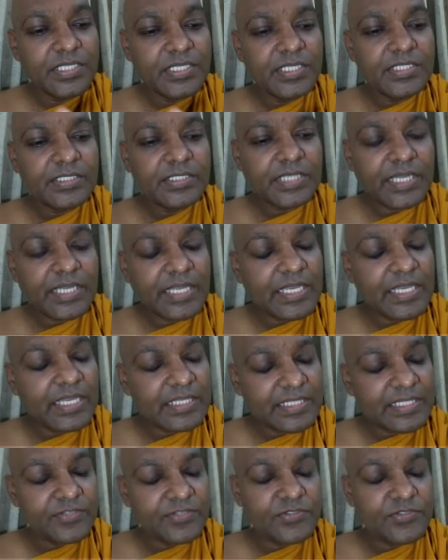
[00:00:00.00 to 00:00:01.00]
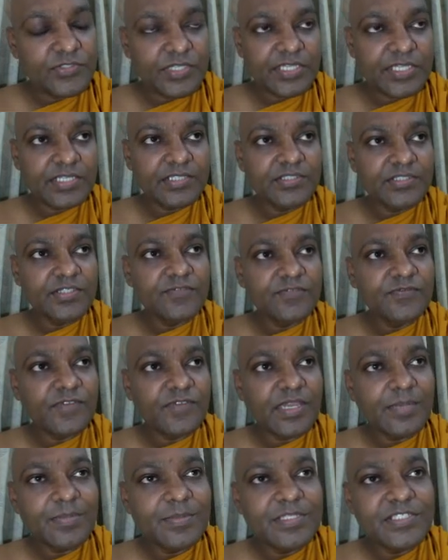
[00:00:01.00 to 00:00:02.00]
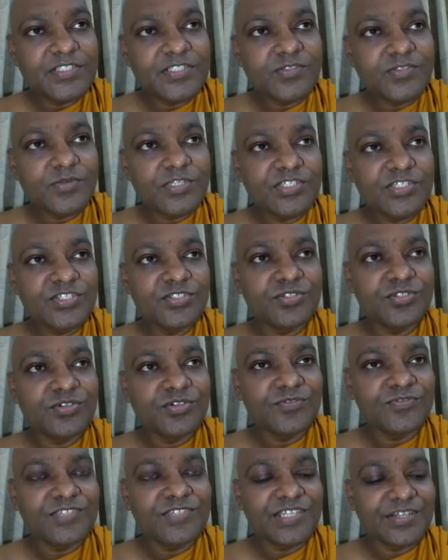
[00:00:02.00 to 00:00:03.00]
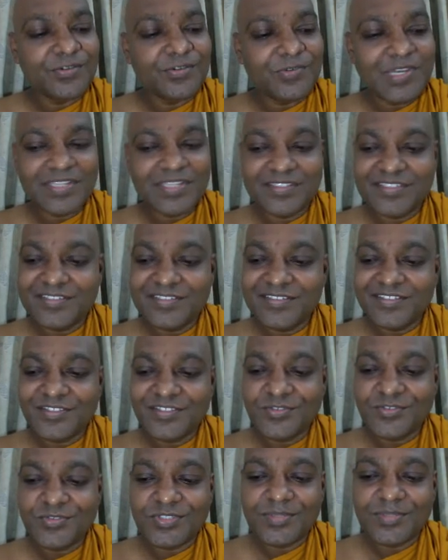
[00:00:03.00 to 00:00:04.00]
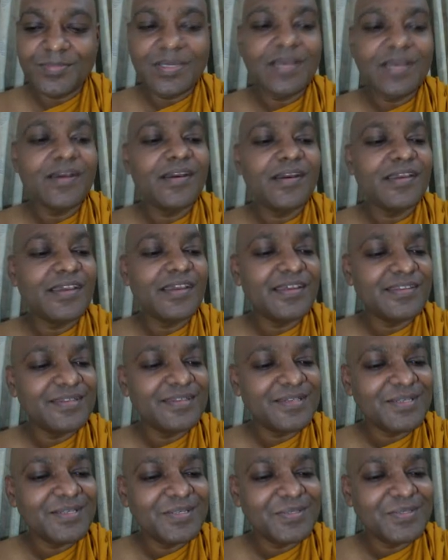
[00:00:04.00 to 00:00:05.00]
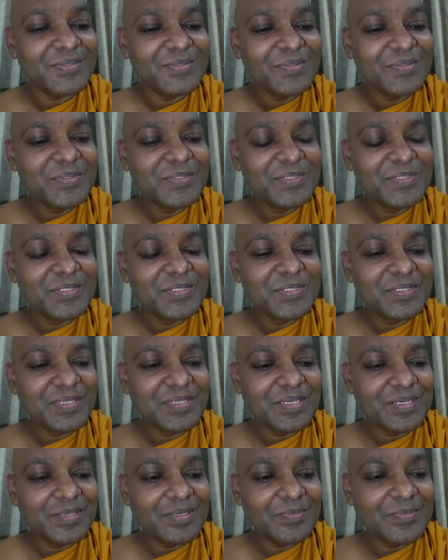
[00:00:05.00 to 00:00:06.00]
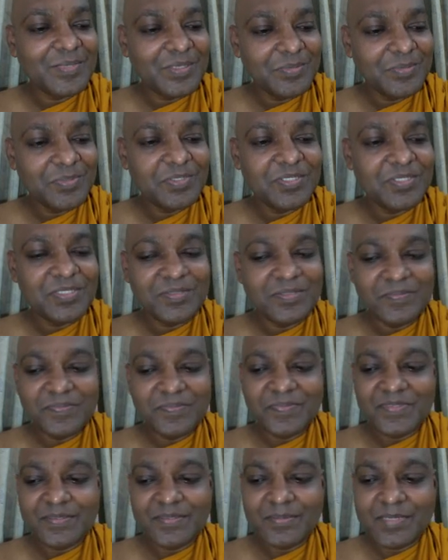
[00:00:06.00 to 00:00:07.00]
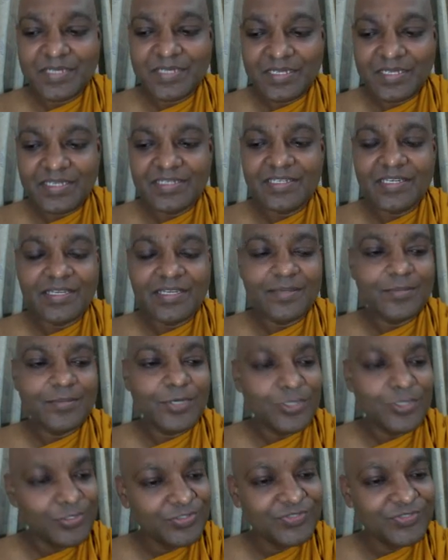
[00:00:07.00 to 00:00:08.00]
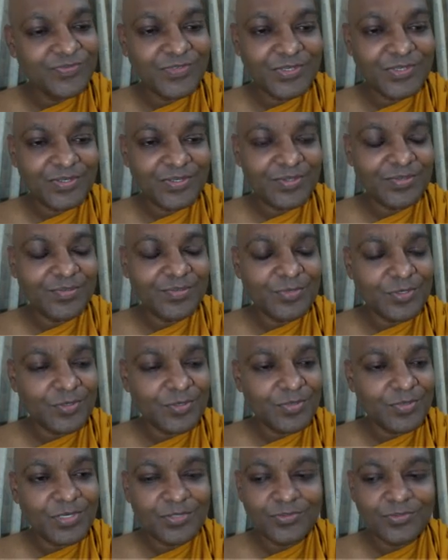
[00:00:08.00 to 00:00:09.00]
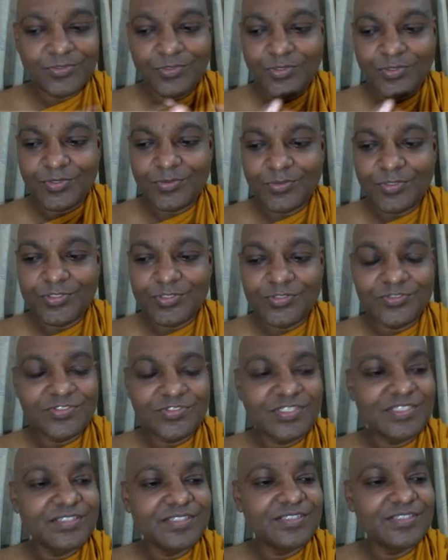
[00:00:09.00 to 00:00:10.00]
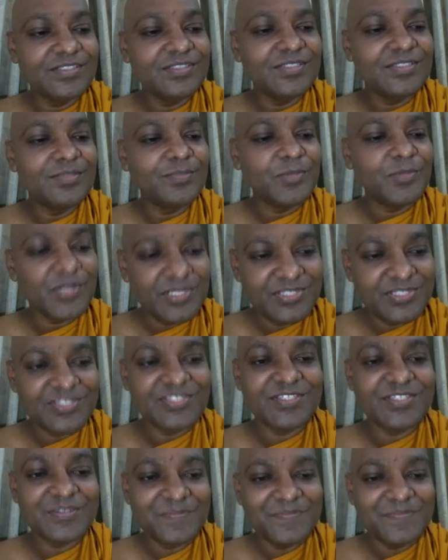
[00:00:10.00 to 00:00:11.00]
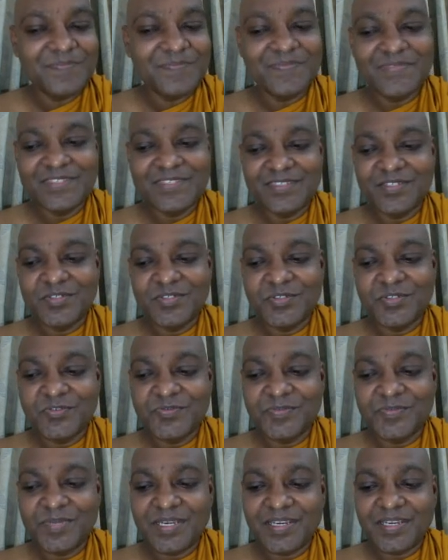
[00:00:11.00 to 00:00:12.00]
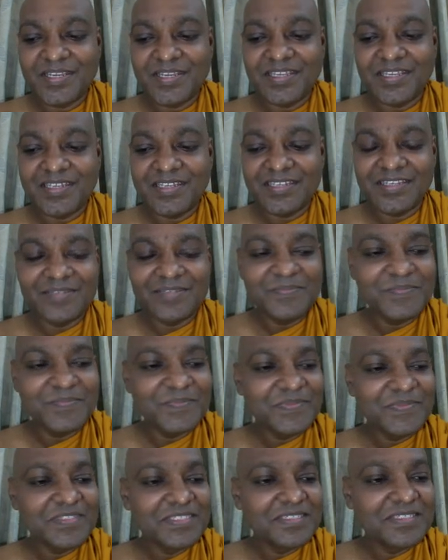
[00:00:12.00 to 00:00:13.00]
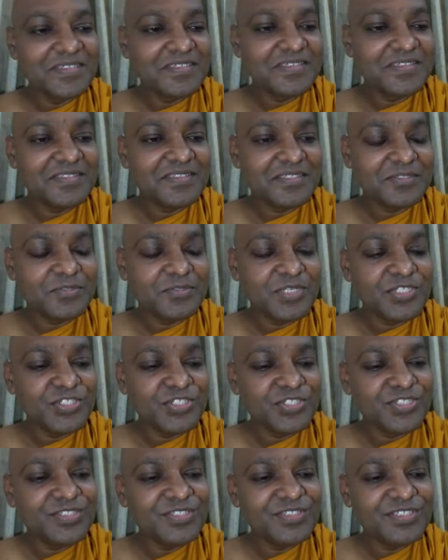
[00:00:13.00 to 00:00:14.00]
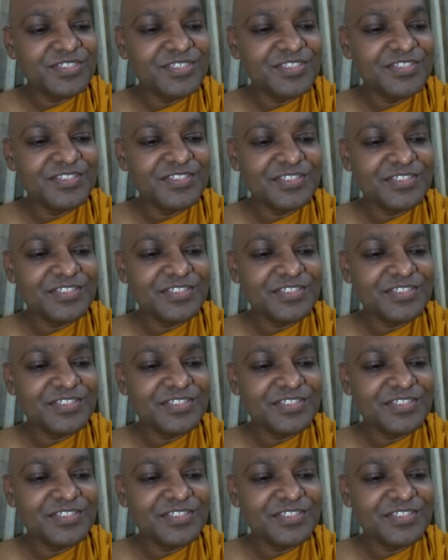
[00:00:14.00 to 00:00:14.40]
there is another famous question of Theravadins to the Mahayana people, Mahayana monks, or what to say, the priests of Mahayana. The question is,